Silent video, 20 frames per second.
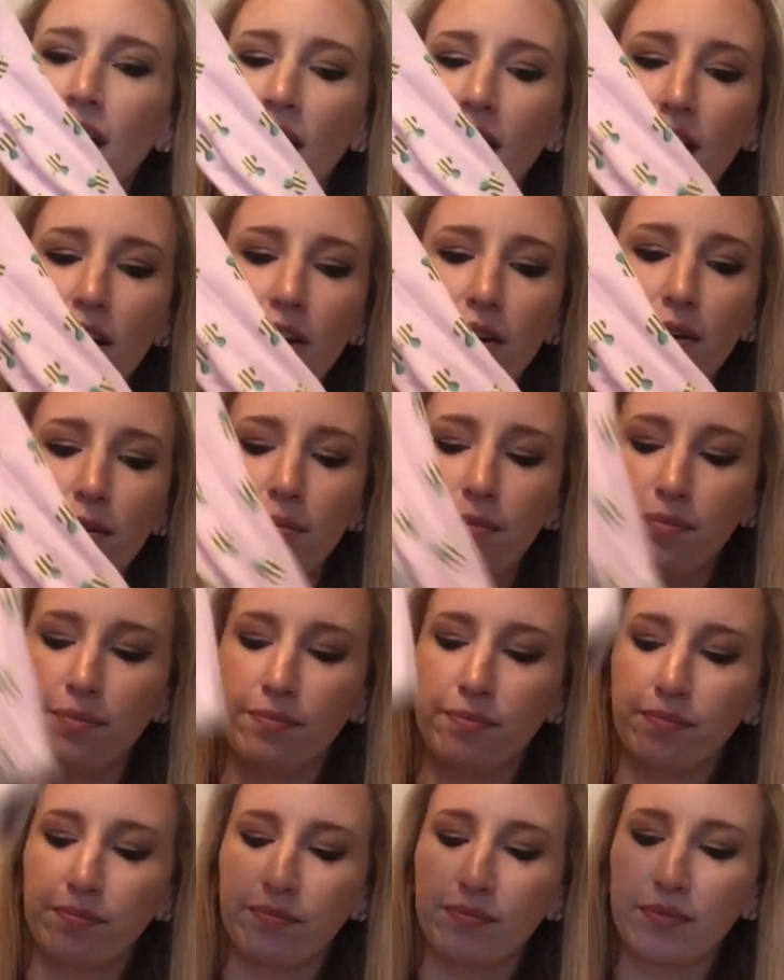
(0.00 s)

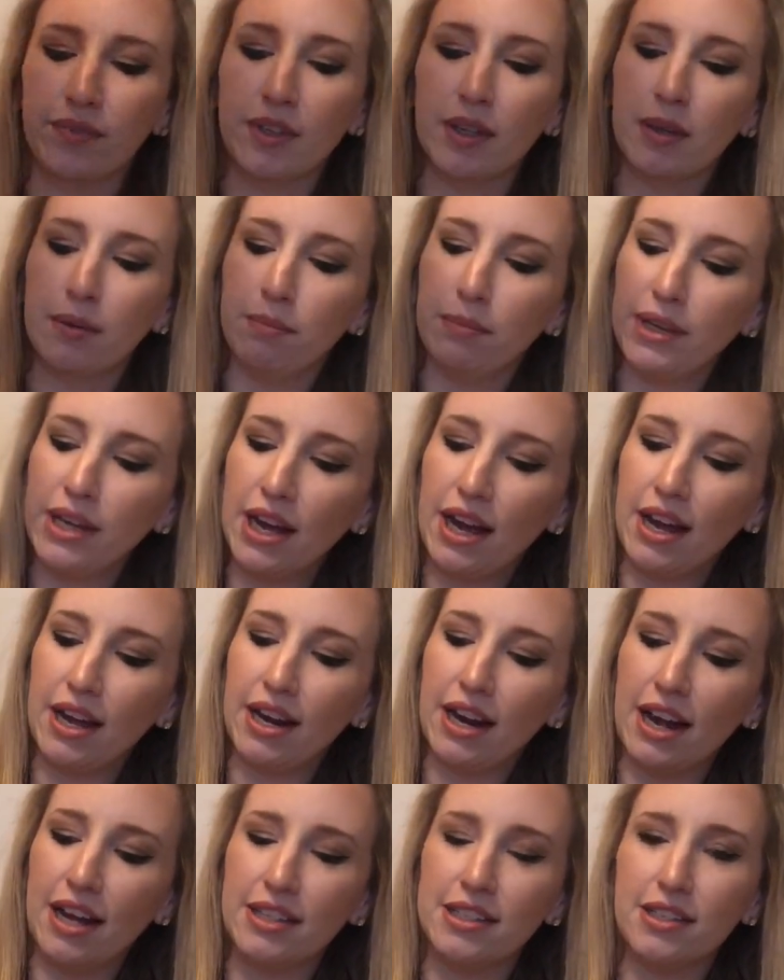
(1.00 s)
But yeah, it
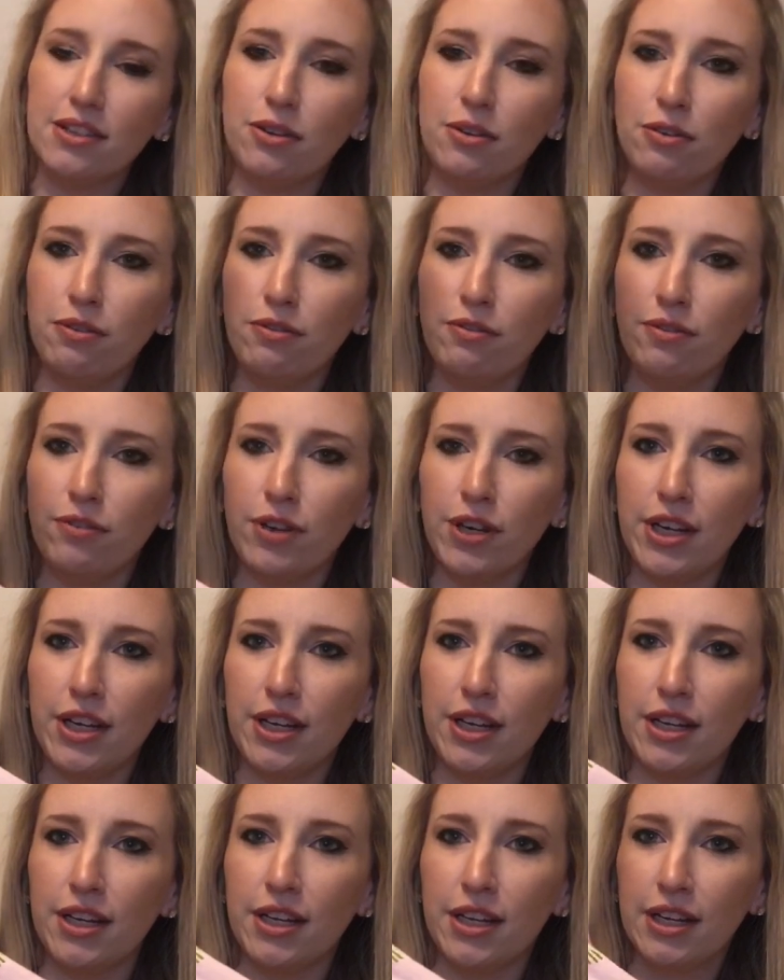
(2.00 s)
has a little
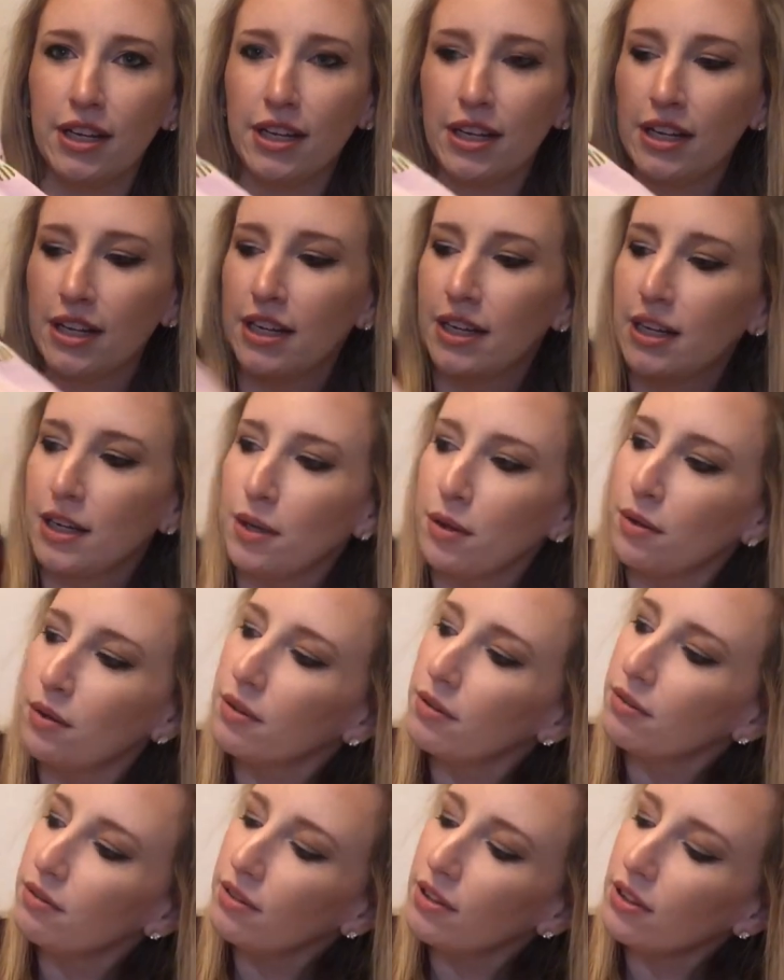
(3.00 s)
footed,
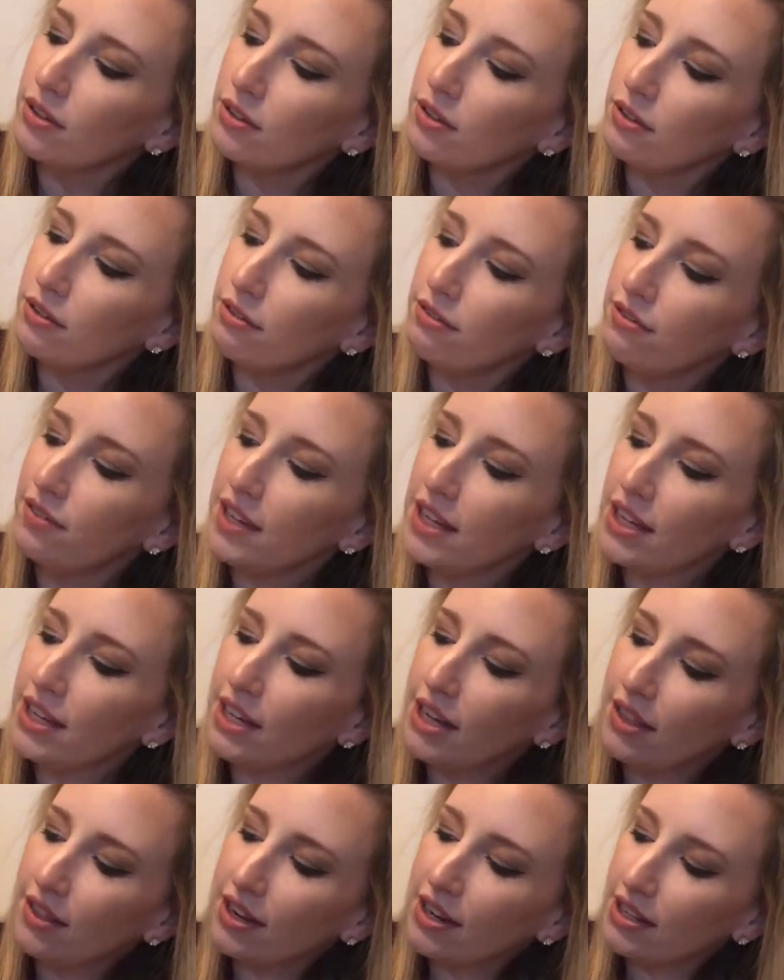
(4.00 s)
little feet,
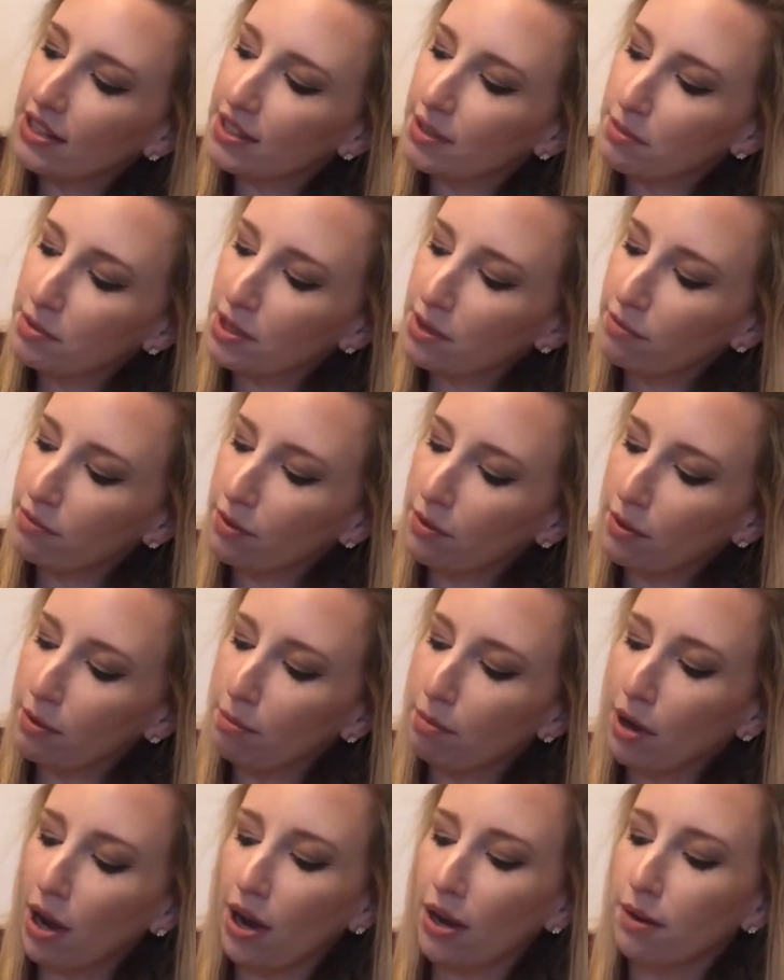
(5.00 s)
and then it zips up from the
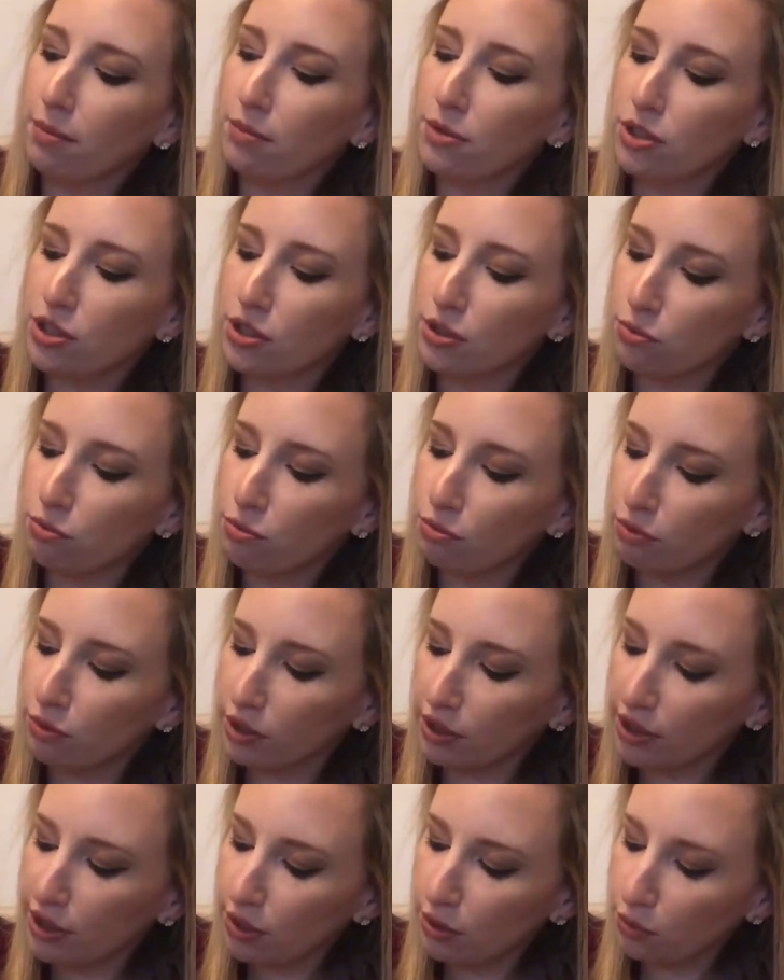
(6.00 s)
bottom, which is
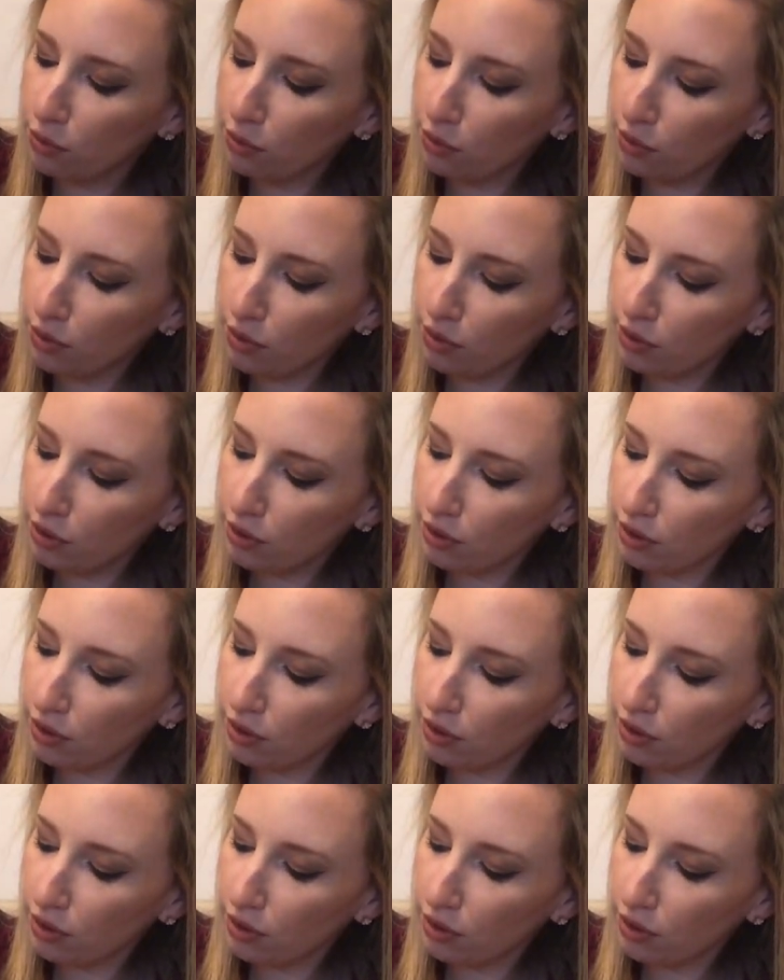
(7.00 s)
really cool